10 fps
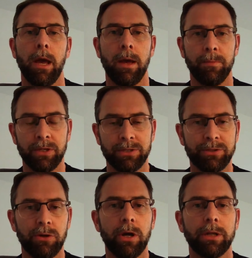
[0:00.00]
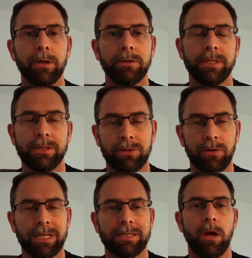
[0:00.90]
because diagnosis
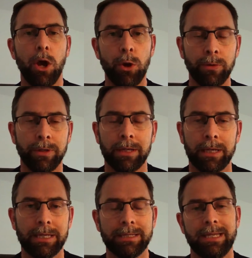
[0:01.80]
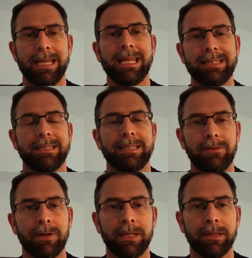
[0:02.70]
on its own isn't
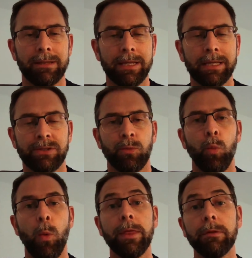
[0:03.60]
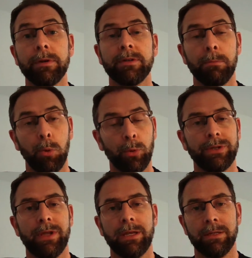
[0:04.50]
necessarily the thing. It's whether it's
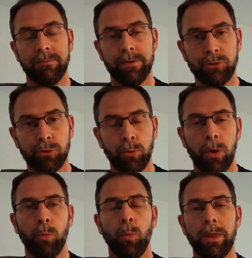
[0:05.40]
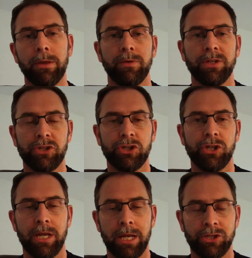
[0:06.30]
important to that individual and whether it
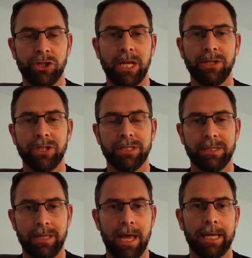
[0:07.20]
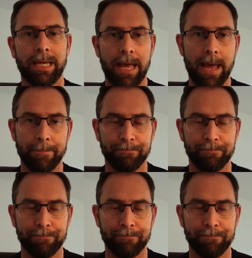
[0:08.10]
changes their care.